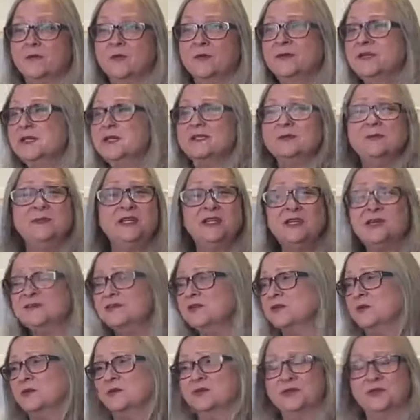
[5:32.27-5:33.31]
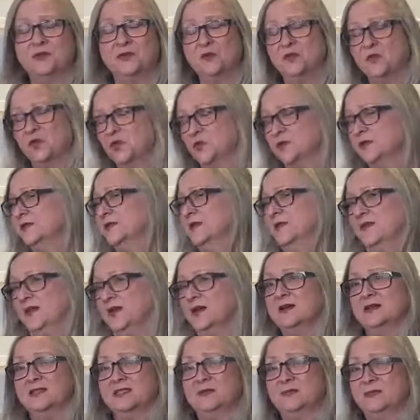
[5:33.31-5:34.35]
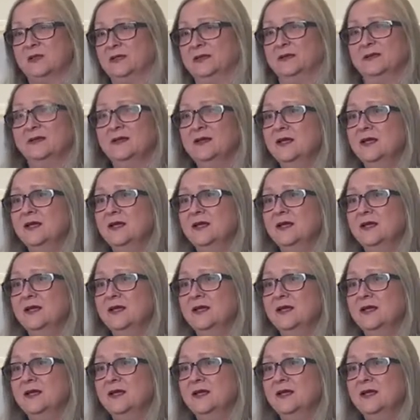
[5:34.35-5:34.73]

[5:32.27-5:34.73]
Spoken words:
It doesn't mean you have to go into the wards in the hospital.